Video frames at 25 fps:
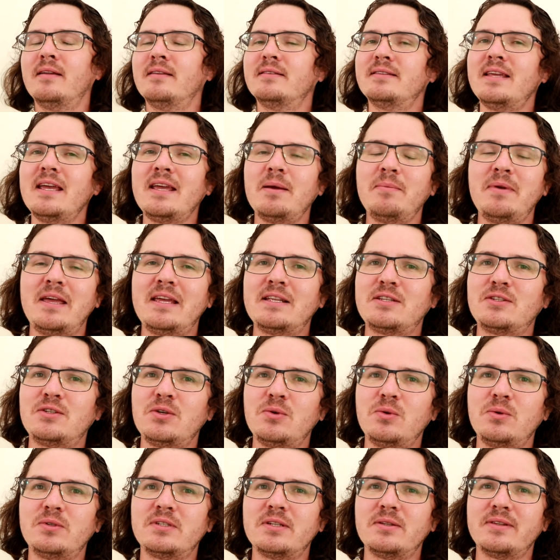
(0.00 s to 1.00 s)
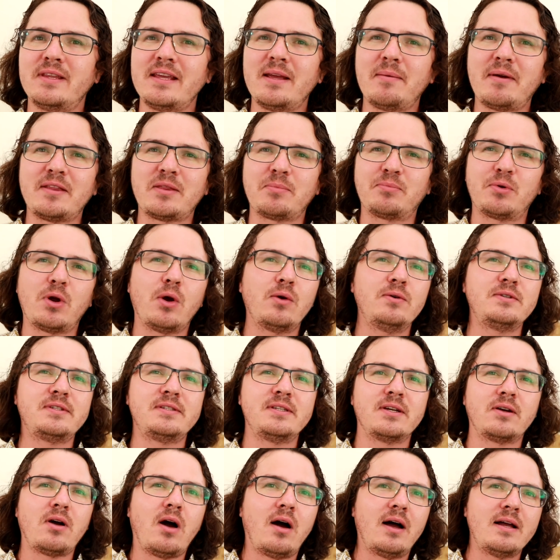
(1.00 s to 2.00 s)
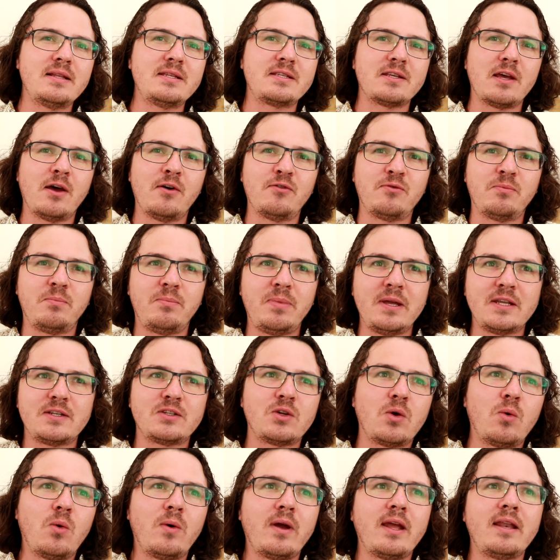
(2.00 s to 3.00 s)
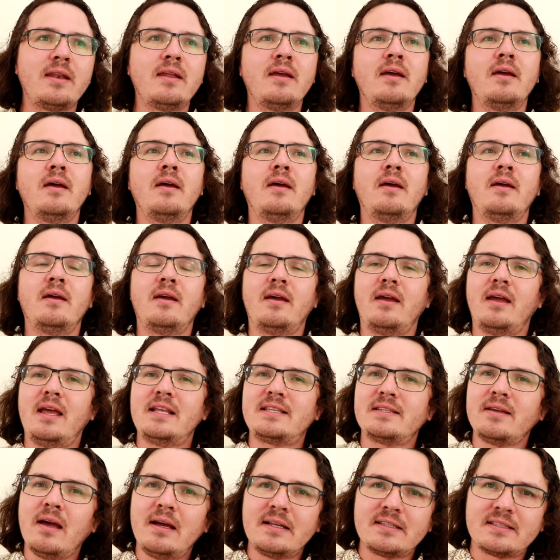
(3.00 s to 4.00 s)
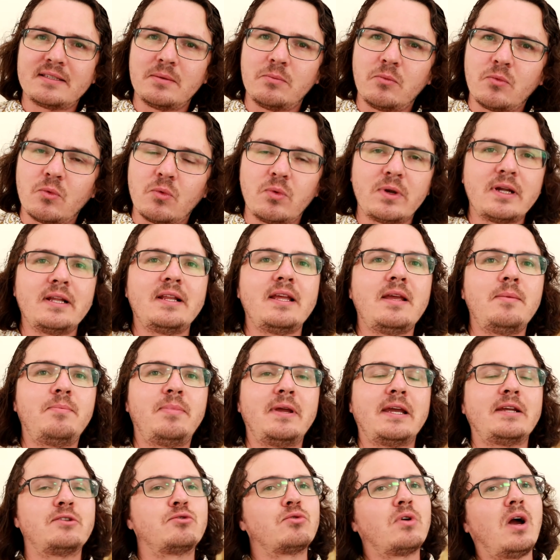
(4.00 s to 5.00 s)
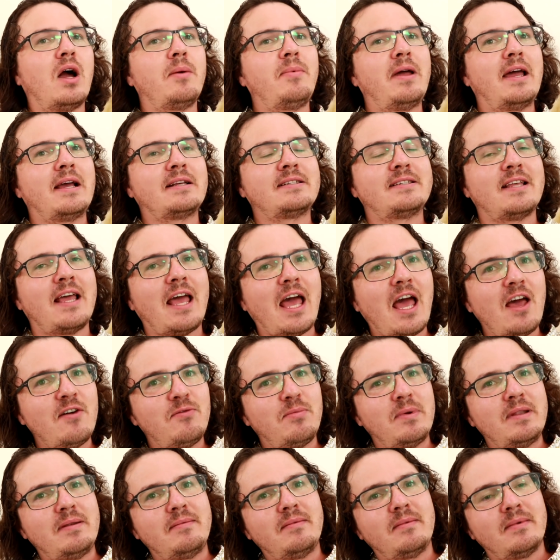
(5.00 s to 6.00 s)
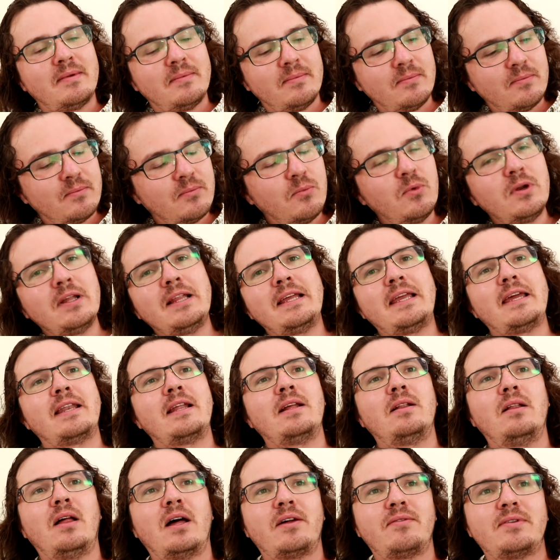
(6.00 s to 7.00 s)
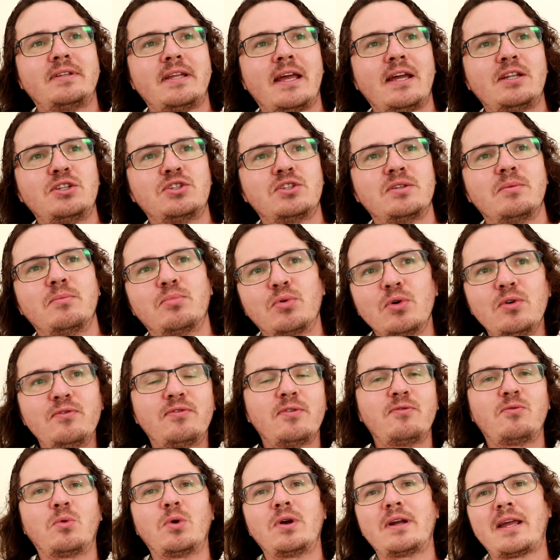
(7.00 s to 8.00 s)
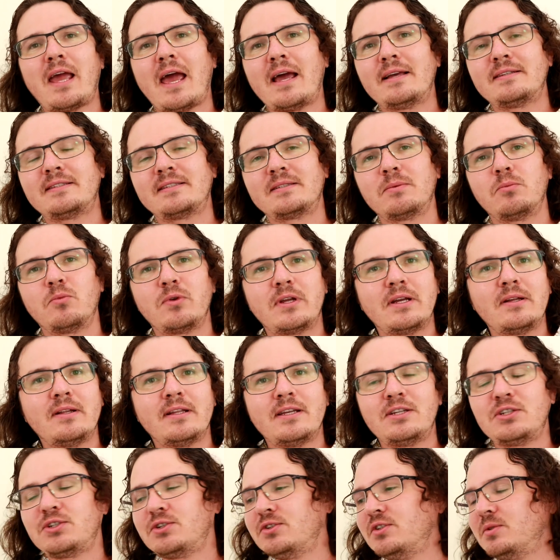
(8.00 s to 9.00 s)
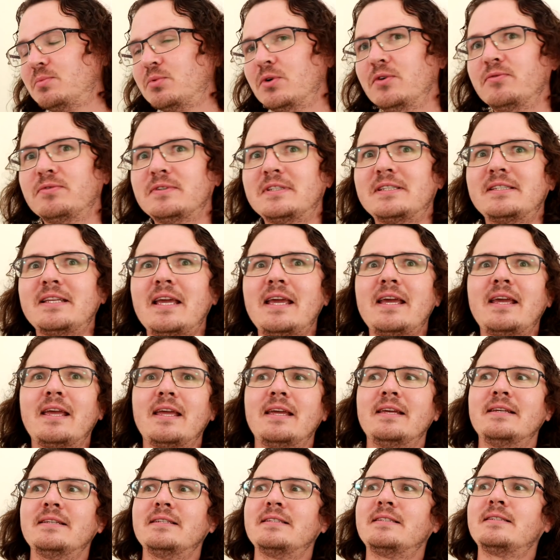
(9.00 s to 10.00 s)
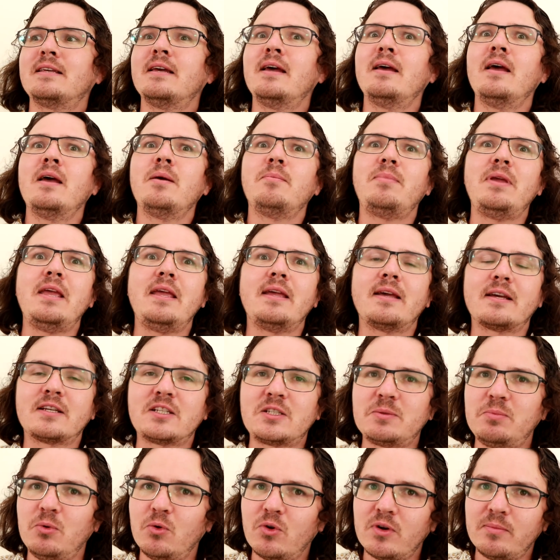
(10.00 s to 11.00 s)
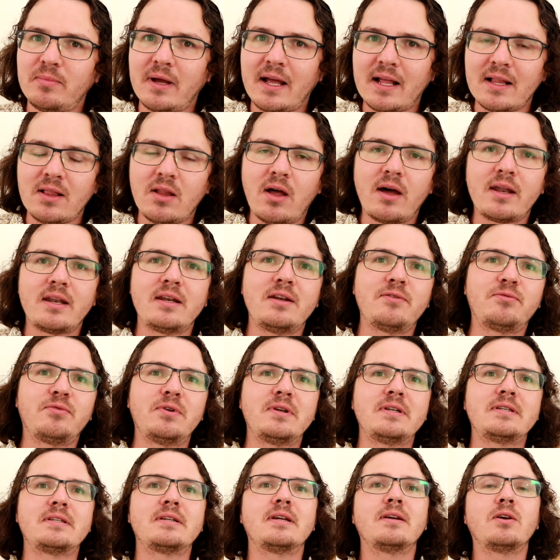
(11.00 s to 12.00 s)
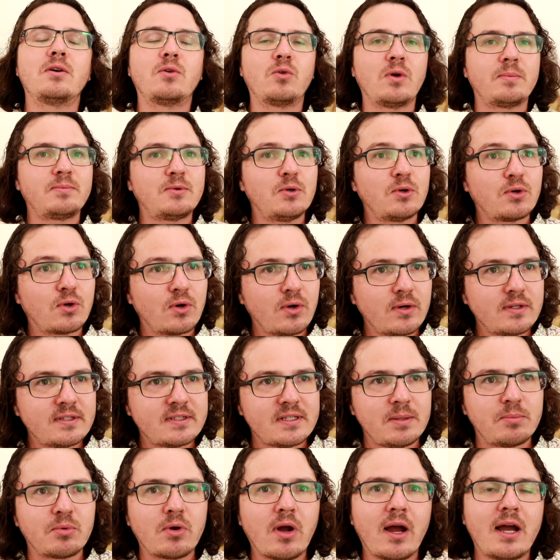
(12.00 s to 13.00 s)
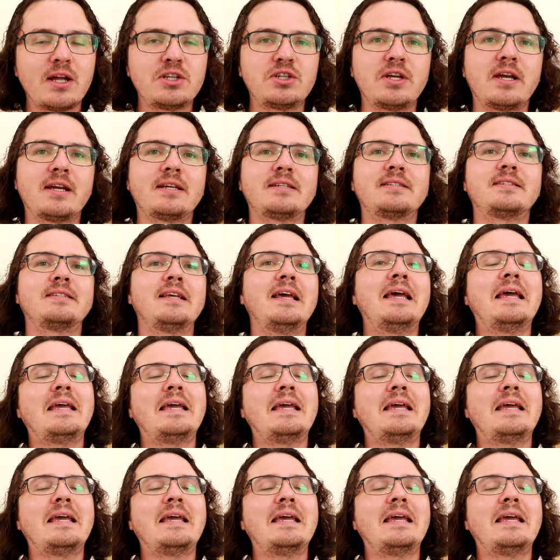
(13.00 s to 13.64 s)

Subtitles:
Take a minute to think about the pros and the cons of Bitcoin. It's got some really big drawbacks that have been really getting a lot of attention. Proof of work has some real issues. Proof of stake is being explored by a lot of different cryptocurrency projects.